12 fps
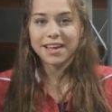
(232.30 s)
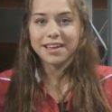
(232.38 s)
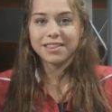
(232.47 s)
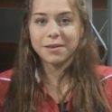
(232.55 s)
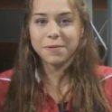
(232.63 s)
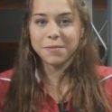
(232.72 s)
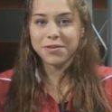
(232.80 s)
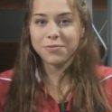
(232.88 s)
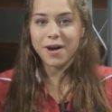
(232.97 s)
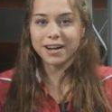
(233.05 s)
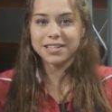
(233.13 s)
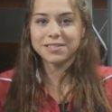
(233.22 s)
The Plymouth
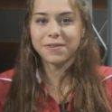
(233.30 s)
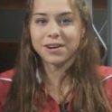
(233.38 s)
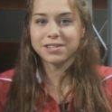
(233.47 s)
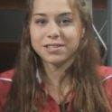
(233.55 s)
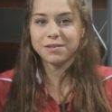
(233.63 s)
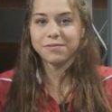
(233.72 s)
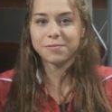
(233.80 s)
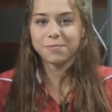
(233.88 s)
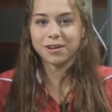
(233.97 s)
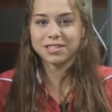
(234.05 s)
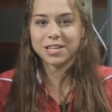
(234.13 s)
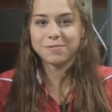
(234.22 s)
Rockies varsity
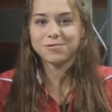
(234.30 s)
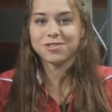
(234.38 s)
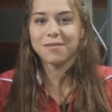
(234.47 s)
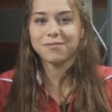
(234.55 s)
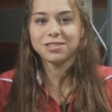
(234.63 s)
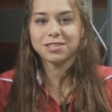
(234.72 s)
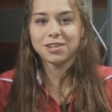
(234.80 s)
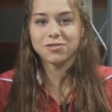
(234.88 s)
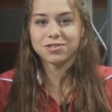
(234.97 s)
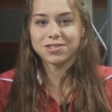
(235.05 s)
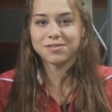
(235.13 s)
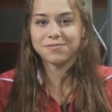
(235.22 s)
football team traveled to
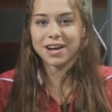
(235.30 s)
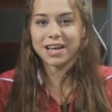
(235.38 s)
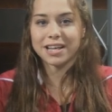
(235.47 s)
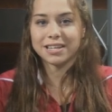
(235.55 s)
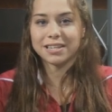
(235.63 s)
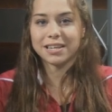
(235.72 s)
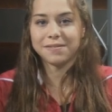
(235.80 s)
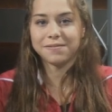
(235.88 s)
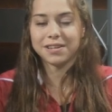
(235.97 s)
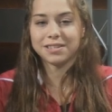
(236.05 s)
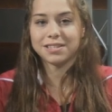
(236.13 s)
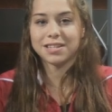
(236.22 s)
Goshen Friday
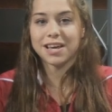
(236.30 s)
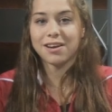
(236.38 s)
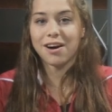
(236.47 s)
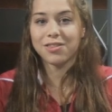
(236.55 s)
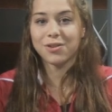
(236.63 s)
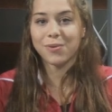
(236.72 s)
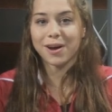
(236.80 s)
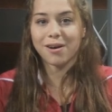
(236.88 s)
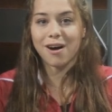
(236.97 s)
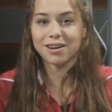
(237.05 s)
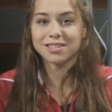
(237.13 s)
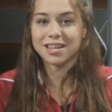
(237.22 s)
evening to take on the
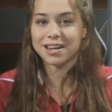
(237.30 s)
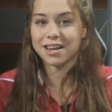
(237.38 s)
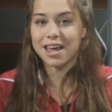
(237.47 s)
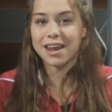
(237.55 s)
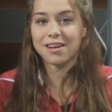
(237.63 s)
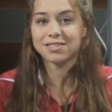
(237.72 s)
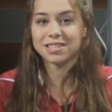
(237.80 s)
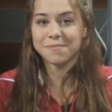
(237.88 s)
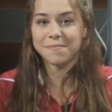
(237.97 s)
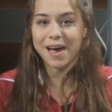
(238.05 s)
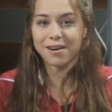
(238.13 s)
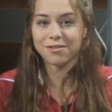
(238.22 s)
Redhawks in the NLC
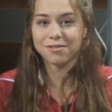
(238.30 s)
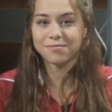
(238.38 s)
battle.